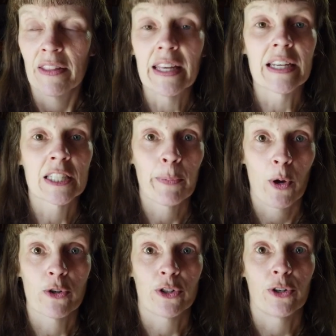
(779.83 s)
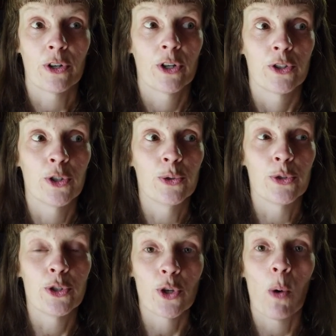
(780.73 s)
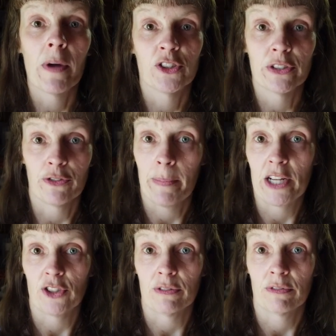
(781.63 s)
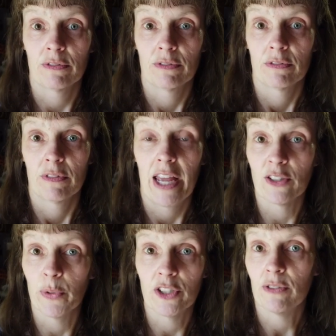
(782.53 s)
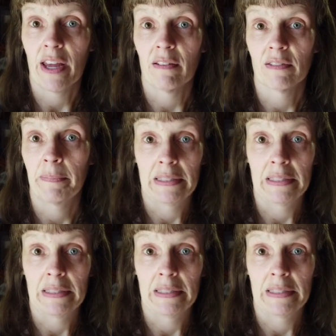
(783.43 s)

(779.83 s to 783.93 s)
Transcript: the exposure to so much information as we do now.